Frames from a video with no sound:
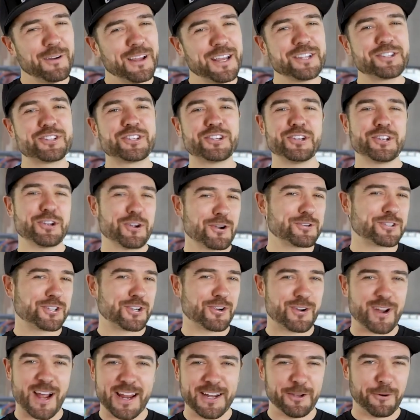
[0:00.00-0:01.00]
it's your
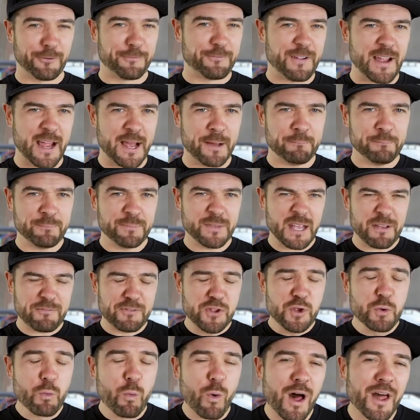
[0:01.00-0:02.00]
turn, Ideal fam.
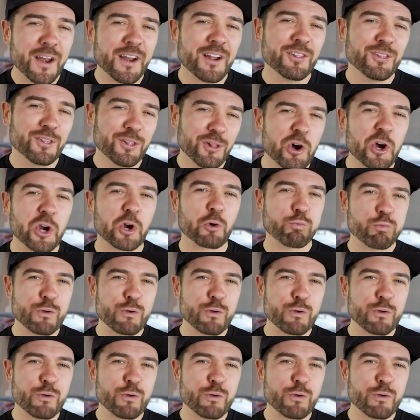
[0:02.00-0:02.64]
If you wanna look